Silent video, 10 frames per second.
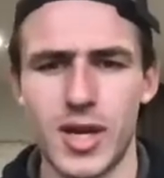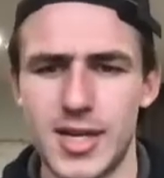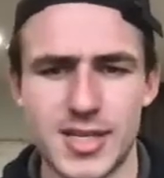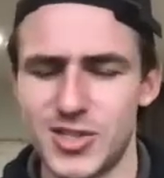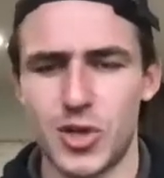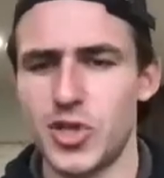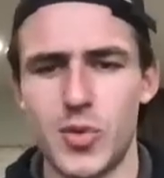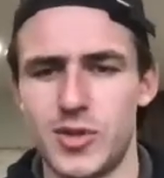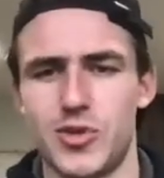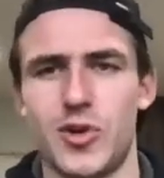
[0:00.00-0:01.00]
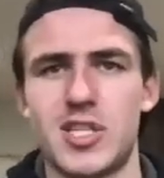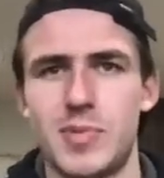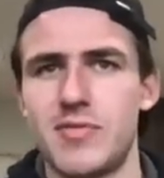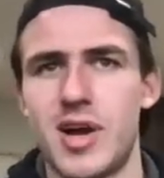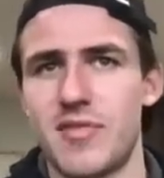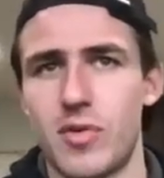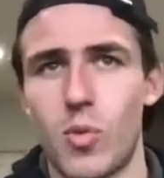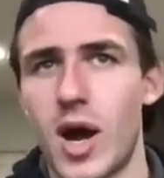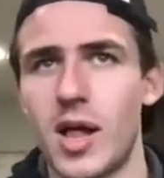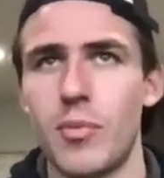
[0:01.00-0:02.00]
It's not new at all. It's been around for a
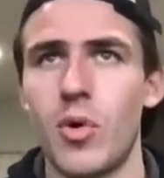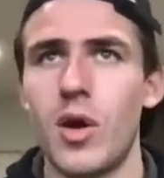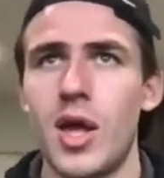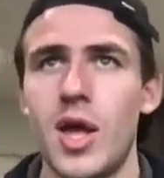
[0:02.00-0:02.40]
while, but